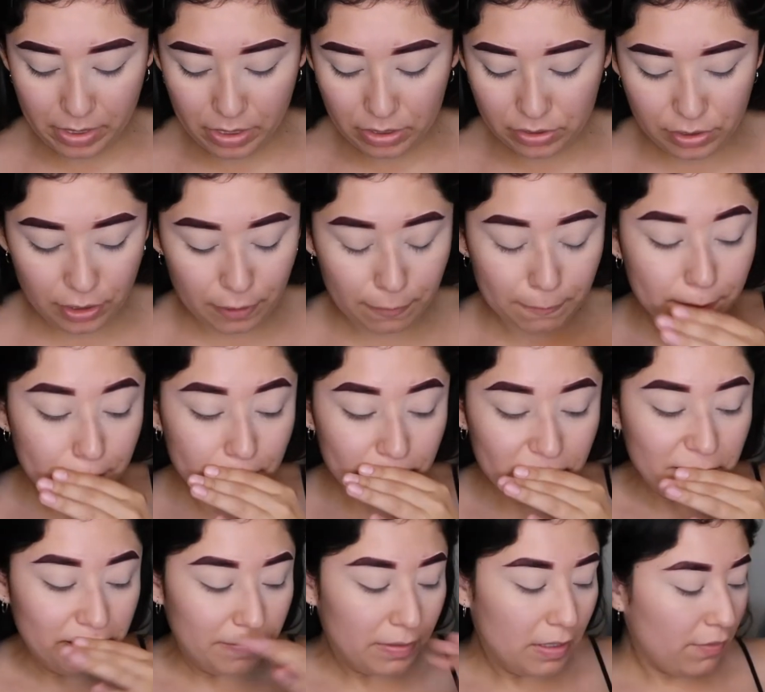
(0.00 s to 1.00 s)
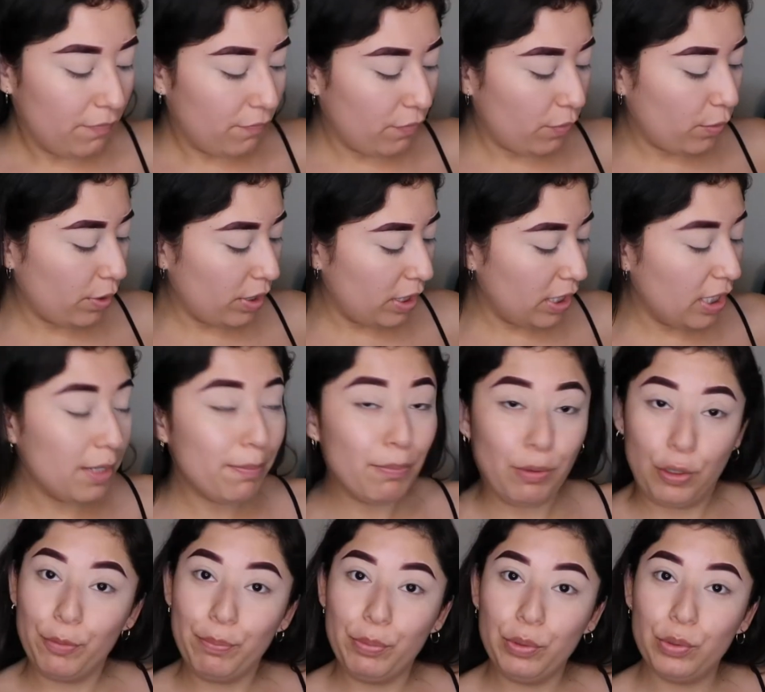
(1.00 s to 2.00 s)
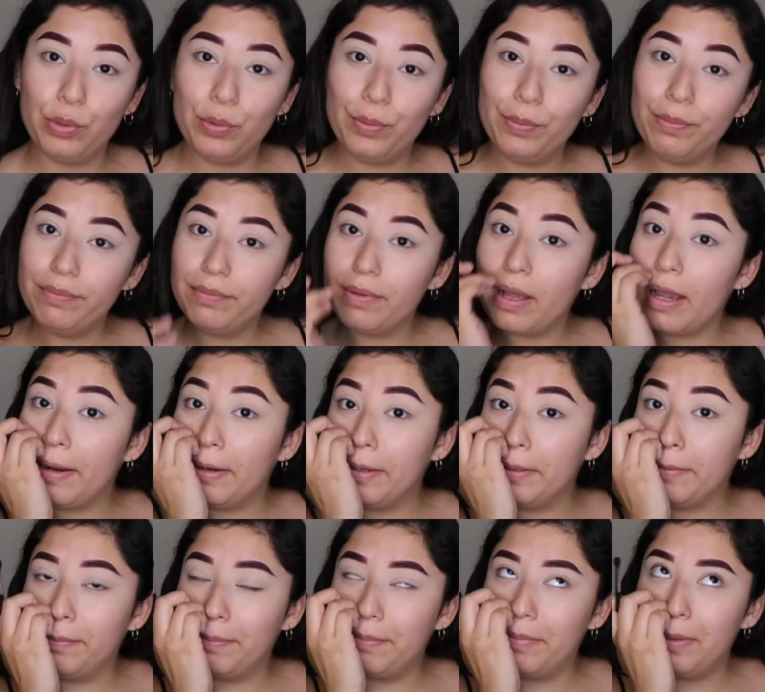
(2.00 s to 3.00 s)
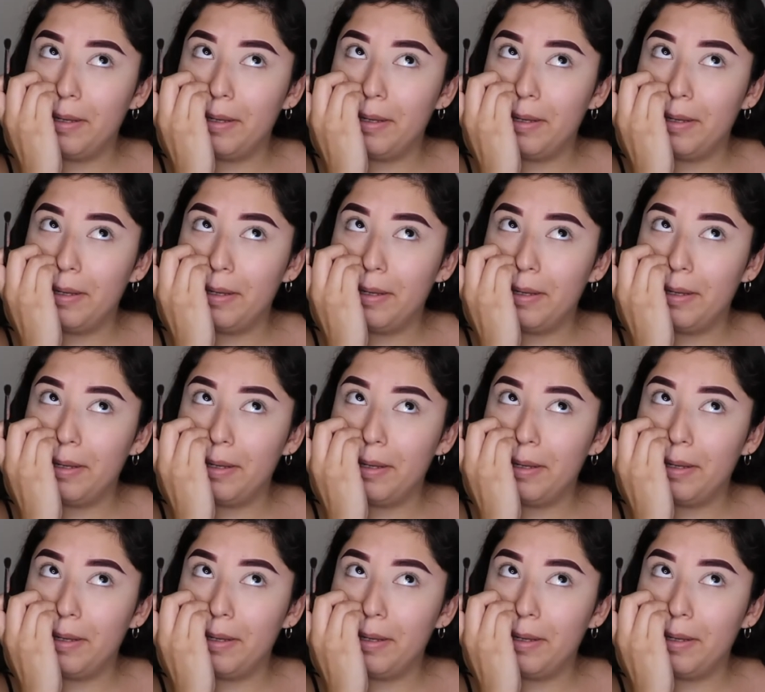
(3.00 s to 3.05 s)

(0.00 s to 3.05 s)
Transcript: So for the purple, I already